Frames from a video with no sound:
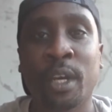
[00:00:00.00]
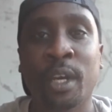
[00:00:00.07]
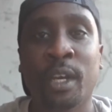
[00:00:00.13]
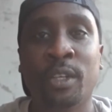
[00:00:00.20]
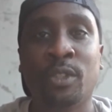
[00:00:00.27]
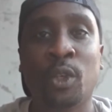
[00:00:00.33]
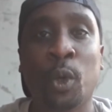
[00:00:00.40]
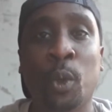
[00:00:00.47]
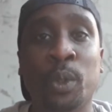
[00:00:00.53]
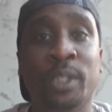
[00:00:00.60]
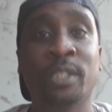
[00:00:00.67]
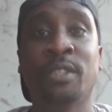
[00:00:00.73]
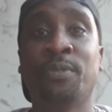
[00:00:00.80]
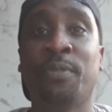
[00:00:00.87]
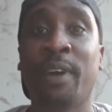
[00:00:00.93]
So
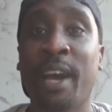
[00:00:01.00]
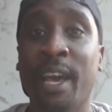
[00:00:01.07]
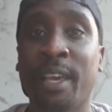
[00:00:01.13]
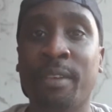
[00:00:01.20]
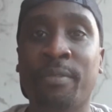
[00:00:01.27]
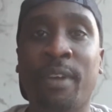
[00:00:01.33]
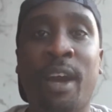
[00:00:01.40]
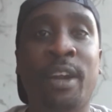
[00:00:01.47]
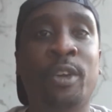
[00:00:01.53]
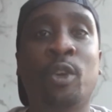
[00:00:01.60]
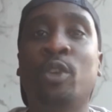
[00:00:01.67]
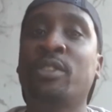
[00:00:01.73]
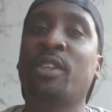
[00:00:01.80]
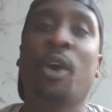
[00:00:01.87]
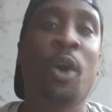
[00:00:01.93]
these 5 are
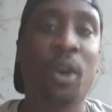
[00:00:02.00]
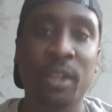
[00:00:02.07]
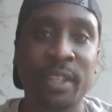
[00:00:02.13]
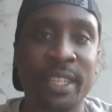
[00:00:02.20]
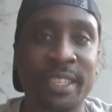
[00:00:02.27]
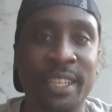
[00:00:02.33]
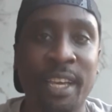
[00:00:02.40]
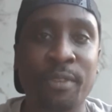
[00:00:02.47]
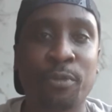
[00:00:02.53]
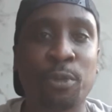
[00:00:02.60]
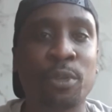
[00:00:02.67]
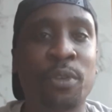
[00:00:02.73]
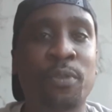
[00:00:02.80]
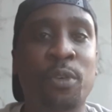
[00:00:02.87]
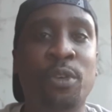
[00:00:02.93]
not the only Thai
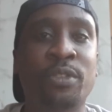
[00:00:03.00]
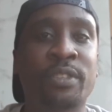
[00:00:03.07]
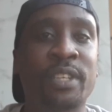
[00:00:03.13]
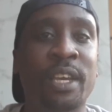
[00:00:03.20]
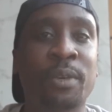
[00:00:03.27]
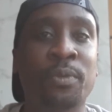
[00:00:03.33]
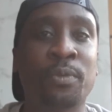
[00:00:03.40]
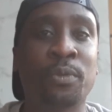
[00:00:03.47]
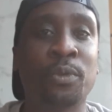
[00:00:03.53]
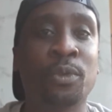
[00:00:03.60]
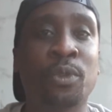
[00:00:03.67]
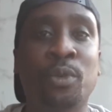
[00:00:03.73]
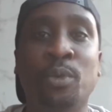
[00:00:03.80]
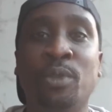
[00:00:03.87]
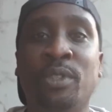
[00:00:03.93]
food. Of course, Thai
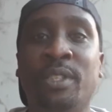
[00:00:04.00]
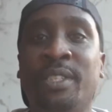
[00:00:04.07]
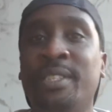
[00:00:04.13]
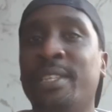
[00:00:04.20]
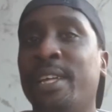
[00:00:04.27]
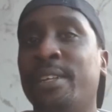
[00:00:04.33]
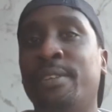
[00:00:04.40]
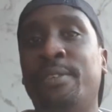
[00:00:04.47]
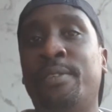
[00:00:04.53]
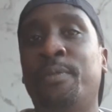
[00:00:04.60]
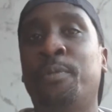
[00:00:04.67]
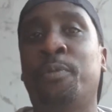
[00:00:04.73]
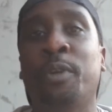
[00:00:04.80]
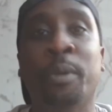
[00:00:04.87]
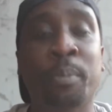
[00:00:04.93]
food cuisine are
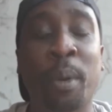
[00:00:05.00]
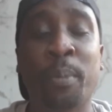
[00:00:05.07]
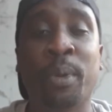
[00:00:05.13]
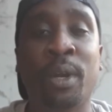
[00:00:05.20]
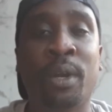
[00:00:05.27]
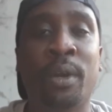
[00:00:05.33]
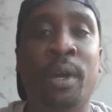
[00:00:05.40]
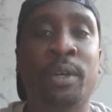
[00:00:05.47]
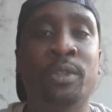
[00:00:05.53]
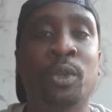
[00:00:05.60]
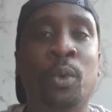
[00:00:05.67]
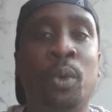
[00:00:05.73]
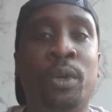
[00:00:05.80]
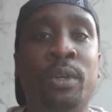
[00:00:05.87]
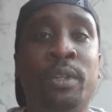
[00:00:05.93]
very popular around the
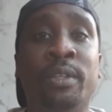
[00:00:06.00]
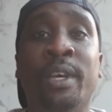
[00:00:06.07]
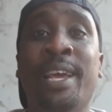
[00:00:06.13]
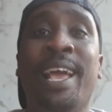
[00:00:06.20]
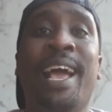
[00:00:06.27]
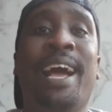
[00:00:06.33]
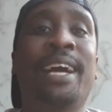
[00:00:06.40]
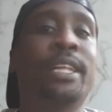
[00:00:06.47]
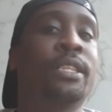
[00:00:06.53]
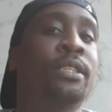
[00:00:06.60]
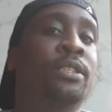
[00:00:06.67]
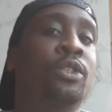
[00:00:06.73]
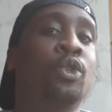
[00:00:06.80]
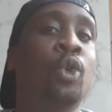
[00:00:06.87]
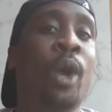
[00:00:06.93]
world, and
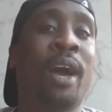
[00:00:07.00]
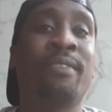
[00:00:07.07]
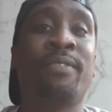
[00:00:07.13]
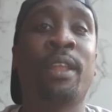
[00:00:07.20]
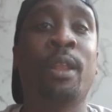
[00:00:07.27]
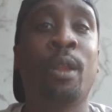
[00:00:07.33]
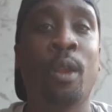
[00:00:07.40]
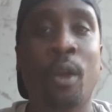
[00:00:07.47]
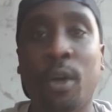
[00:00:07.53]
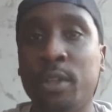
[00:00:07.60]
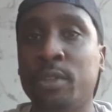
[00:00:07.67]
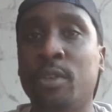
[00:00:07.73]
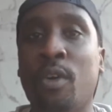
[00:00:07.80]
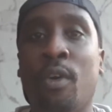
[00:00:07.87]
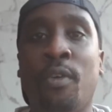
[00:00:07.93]
you have a
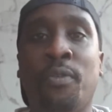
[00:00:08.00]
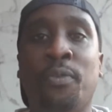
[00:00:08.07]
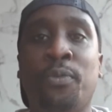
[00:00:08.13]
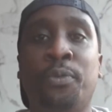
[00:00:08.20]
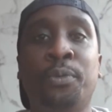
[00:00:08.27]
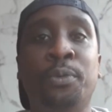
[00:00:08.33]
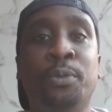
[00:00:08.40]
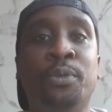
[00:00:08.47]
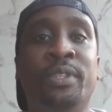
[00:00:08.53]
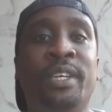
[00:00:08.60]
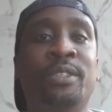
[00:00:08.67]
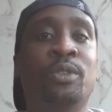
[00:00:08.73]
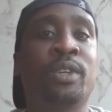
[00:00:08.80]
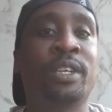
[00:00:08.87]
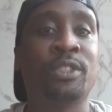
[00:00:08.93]
lot of food
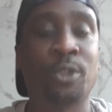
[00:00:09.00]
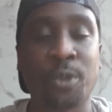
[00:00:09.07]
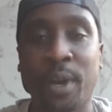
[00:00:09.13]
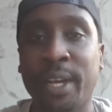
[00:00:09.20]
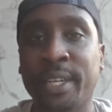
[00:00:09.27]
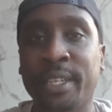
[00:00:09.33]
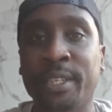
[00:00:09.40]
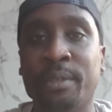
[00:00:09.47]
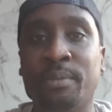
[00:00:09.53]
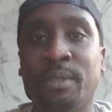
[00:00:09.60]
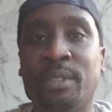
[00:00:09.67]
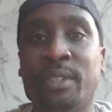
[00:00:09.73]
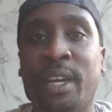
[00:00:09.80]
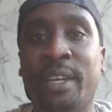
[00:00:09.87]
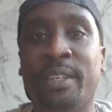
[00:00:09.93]
that you can try here
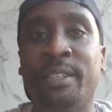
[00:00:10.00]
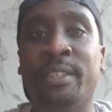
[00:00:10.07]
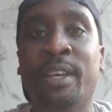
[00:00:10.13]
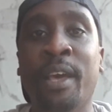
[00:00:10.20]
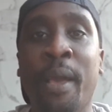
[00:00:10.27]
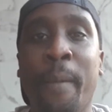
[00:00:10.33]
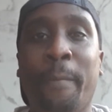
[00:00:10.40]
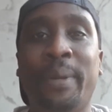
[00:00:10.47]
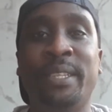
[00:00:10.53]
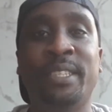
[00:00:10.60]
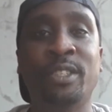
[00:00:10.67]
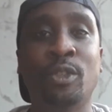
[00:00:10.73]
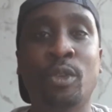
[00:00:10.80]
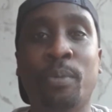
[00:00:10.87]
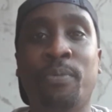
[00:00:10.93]
in Thailand. But
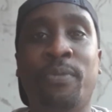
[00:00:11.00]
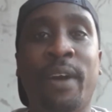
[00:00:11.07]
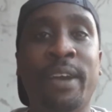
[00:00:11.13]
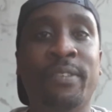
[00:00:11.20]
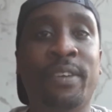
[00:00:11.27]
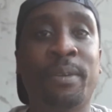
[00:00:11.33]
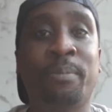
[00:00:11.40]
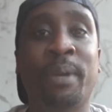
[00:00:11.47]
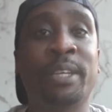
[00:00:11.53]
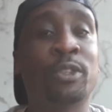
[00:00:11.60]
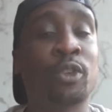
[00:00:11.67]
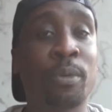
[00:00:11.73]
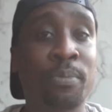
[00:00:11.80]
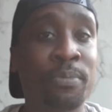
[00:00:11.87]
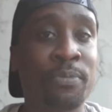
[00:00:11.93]
these top 5 are my
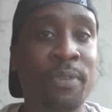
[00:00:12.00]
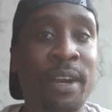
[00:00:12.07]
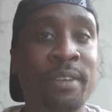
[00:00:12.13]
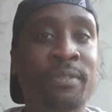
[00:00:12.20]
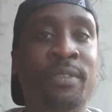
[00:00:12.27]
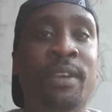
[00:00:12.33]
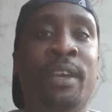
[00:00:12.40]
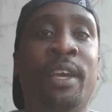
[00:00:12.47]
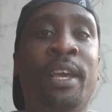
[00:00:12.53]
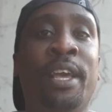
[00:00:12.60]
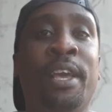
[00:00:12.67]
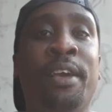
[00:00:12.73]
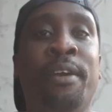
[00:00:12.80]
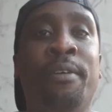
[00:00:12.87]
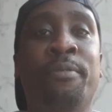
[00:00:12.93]
top
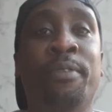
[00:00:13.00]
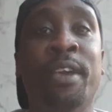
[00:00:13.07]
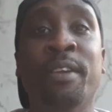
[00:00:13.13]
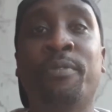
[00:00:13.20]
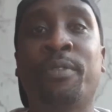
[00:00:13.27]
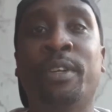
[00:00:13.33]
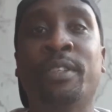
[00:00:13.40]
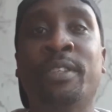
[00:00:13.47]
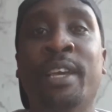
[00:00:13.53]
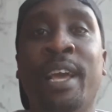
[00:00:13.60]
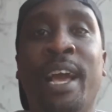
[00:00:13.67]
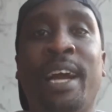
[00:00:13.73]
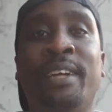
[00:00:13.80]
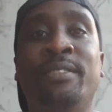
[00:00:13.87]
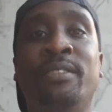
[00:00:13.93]
5 favorite,
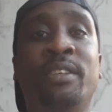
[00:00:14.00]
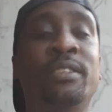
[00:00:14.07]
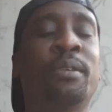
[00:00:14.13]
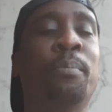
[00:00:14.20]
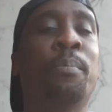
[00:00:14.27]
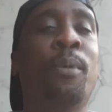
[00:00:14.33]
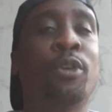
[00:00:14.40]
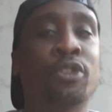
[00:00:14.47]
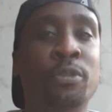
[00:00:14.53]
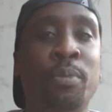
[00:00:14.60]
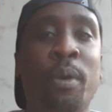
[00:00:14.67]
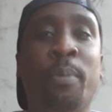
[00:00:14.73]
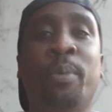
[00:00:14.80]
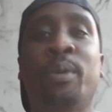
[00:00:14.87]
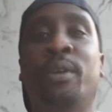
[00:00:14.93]
and they're the most
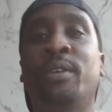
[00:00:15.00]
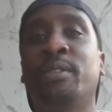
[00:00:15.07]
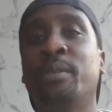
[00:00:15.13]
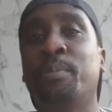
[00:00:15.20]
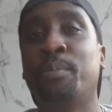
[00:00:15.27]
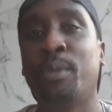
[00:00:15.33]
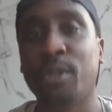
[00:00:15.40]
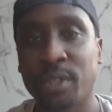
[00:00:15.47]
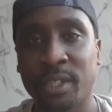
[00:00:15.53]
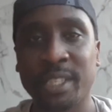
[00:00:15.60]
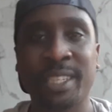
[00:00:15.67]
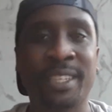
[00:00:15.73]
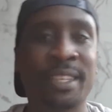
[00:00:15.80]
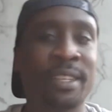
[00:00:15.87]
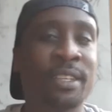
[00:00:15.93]
popular, the most
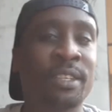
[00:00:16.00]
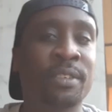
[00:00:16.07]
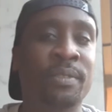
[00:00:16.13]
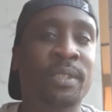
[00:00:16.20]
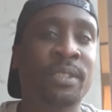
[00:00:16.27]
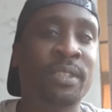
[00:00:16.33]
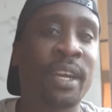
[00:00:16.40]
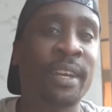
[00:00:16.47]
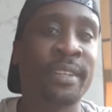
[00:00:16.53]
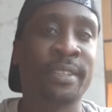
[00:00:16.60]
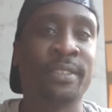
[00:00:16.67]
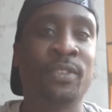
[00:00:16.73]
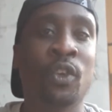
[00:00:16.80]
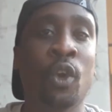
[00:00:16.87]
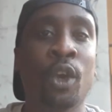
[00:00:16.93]
eaten here in
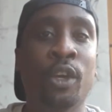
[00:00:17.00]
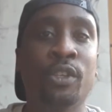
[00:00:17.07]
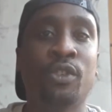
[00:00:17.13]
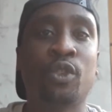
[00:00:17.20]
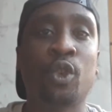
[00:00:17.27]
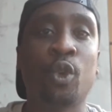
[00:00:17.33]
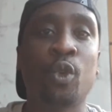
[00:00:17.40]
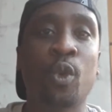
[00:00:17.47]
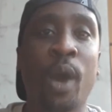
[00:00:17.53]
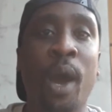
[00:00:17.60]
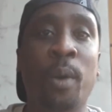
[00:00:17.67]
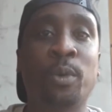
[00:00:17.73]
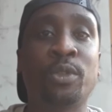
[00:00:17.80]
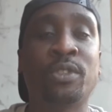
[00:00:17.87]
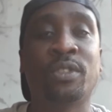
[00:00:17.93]
Thailand. So I
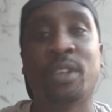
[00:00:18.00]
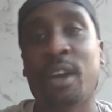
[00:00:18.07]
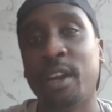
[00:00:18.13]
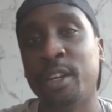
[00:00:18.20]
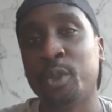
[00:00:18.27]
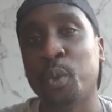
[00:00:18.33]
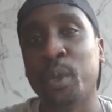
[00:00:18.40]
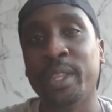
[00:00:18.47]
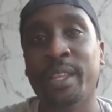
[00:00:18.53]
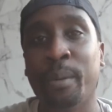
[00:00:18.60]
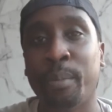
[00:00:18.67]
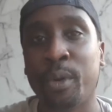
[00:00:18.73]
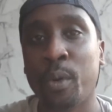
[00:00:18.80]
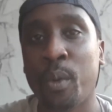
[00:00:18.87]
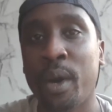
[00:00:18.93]
would start with
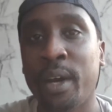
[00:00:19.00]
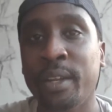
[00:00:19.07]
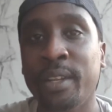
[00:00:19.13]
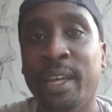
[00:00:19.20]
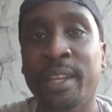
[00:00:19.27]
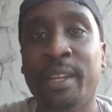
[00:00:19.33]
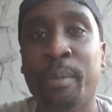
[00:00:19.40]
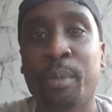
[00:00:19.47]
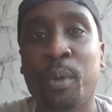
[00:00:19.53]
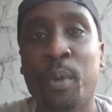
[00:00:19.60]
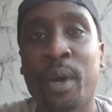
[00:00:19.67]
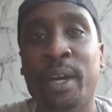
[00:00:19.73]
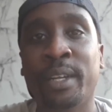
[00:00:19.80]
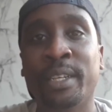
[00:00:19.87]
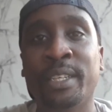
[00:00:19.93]
number 1, and number
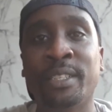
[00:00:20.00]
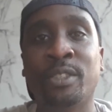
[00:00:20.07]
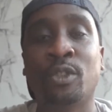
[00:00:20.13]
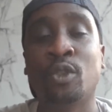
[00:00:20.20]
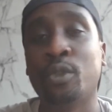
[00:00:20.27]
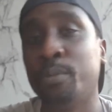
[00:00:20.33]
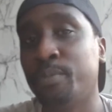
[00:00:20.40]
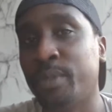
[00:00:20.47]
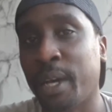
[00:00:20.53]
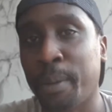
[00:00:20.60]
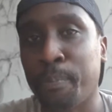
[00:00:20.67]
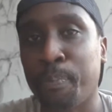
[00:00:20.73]
1 is Somtam.